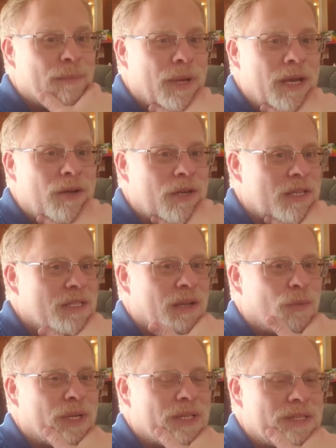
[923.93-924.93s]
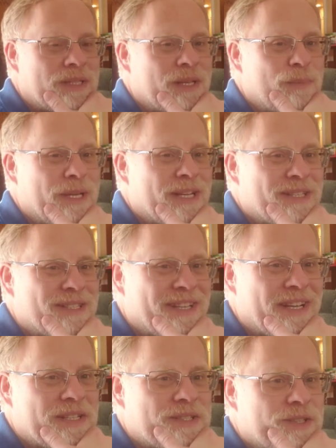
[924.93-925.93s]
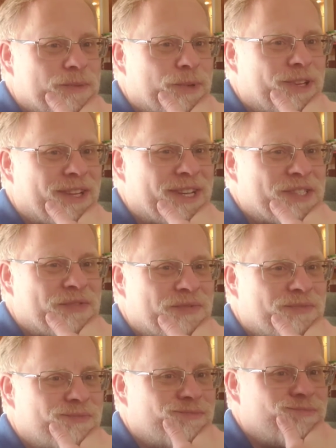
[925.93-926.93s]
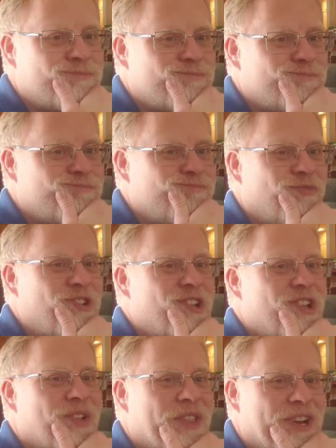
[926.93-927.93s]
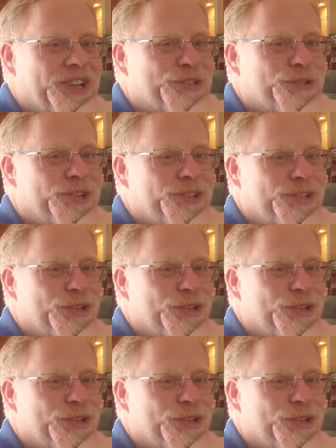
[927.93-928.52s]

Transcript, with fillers: it better because I went 10 minutes less than my last video that I tried